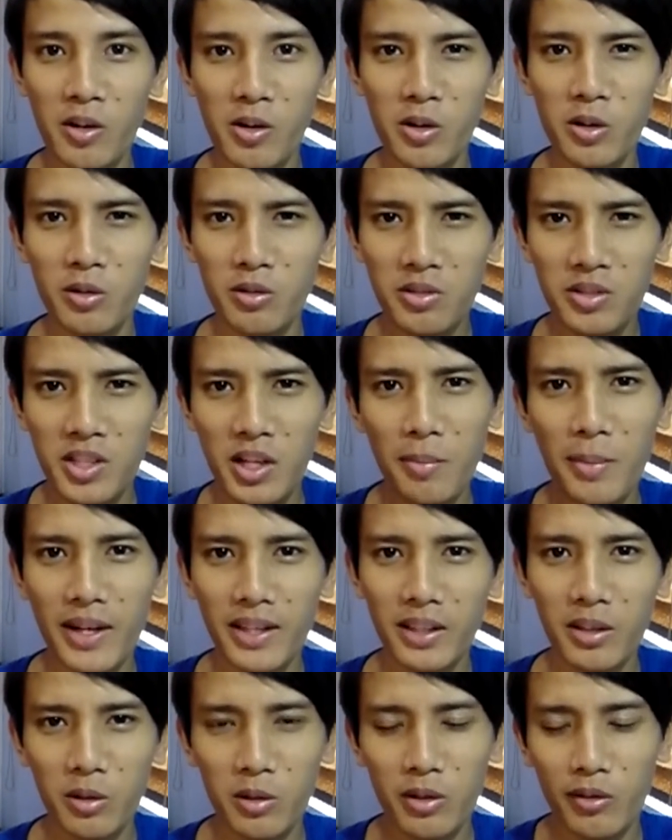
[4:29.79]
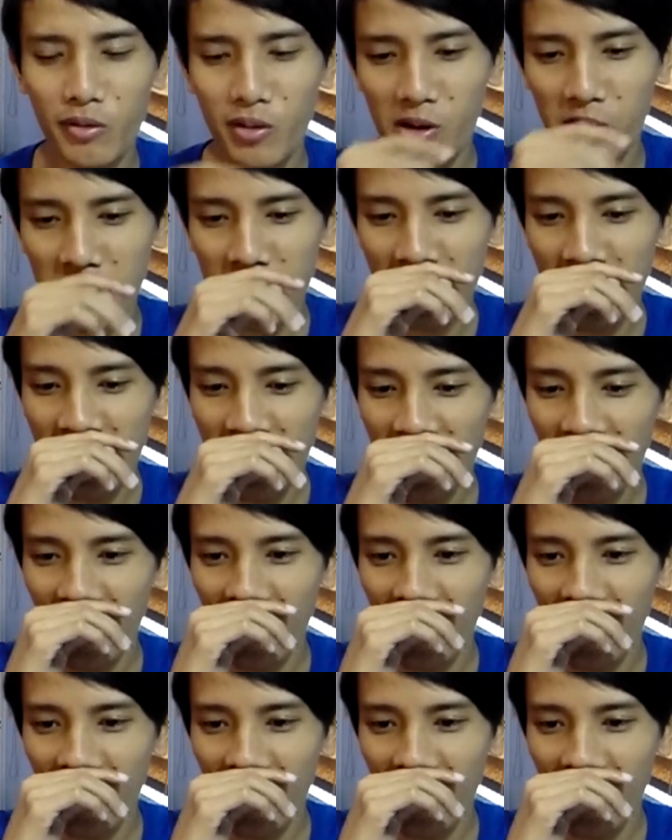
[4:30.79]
the cinematic universe.